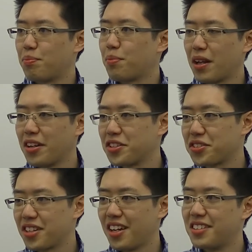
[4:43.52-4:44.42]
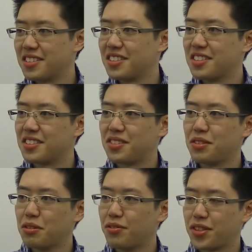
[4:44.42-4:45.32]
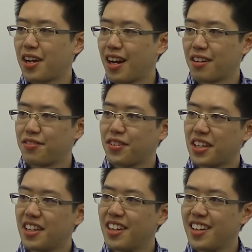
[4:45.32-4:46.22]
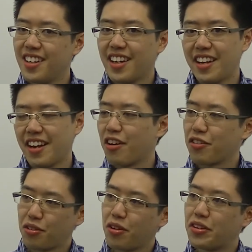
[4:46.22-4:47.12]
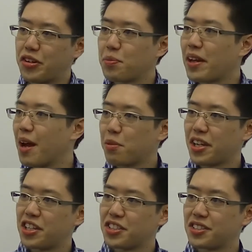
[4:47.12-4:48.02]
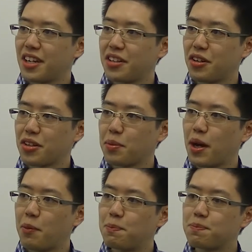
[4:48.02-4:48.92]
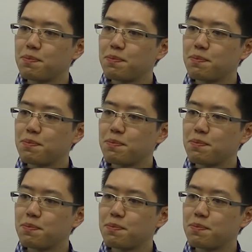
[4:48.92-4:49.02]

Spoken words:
biological sciences to photography, and also all the display applications that I talked about.